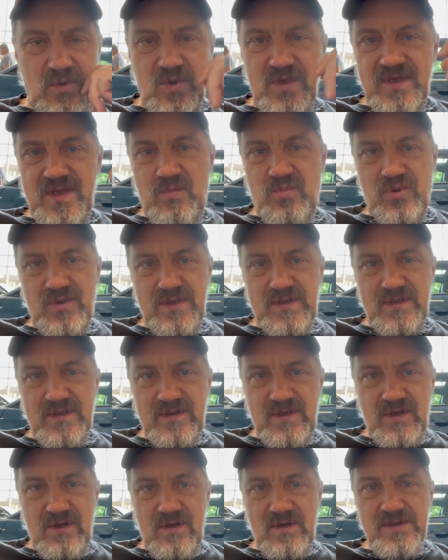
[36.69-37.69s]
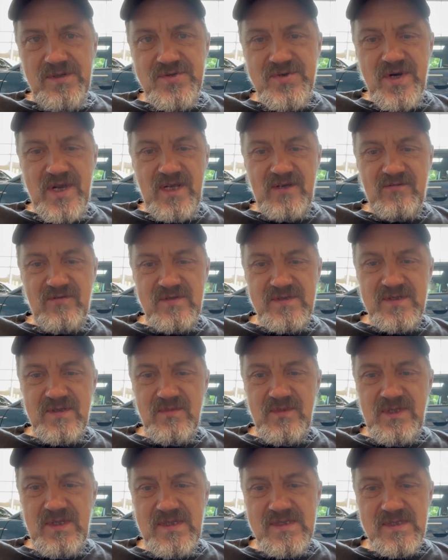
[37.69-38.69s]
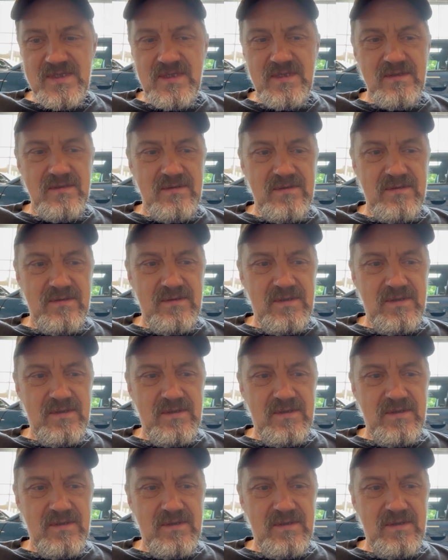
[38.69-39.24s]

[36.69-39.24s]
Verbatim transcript: when they put it in the contract, for some reason,